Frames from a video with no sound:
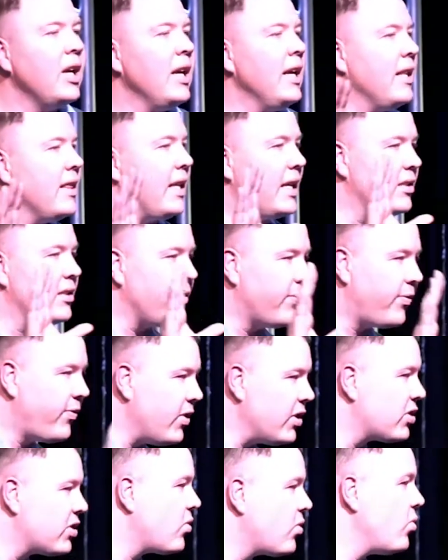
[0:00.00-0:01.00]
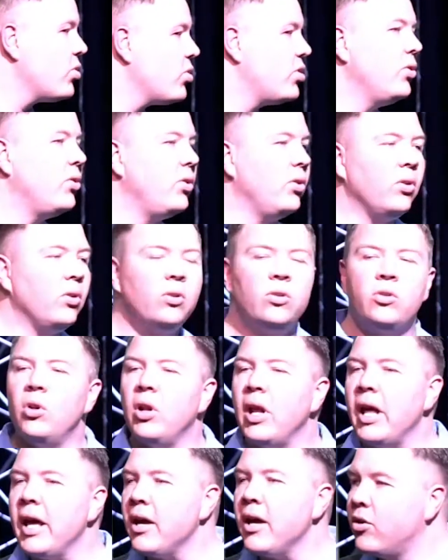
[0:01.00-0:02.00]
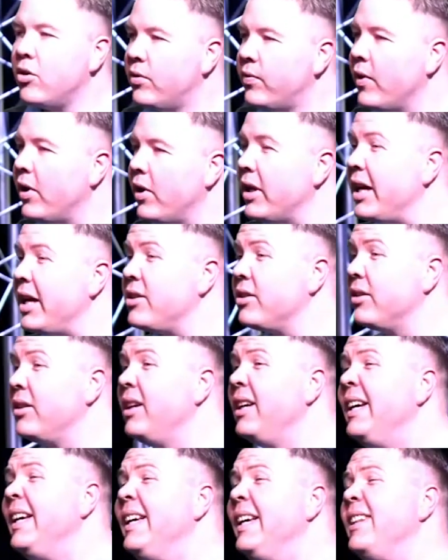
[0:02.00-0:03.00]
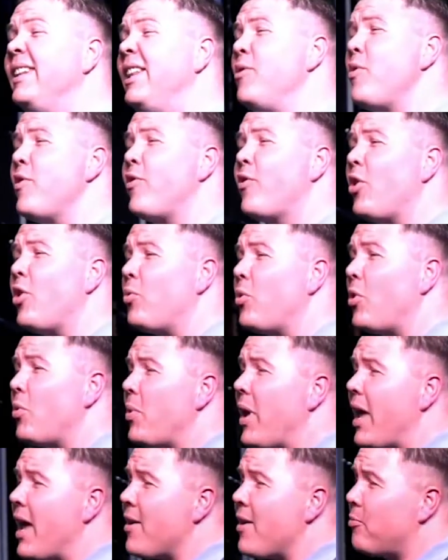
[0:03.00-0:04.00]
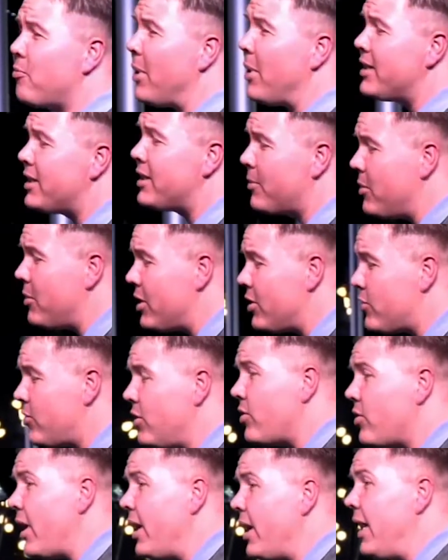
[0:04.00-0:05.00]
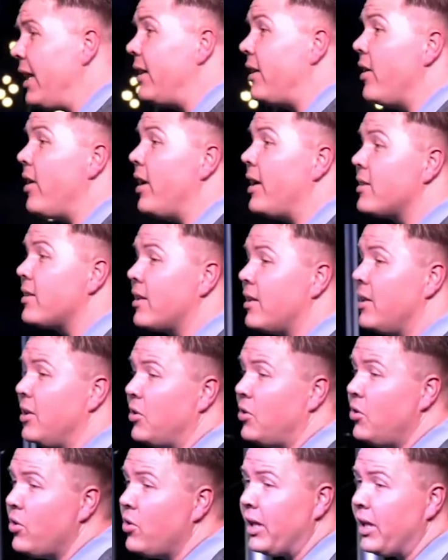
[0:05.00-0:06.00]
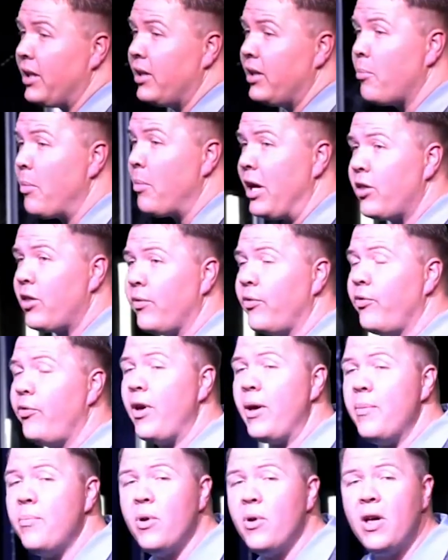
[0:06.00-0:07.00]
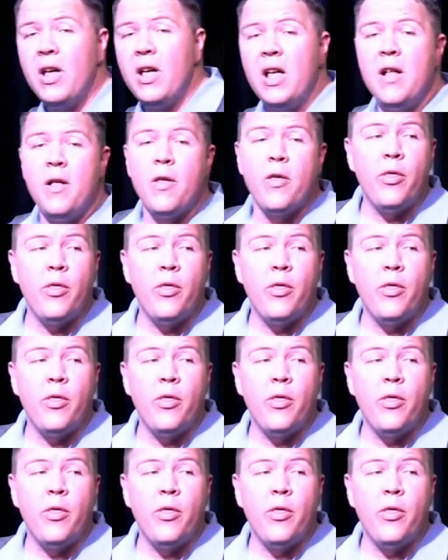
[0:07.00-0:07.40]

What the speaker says: Church, that's the first course you do to lay a good foundation. Then we've got what we have, basic ministry training. Derek is do that in the month of Feb.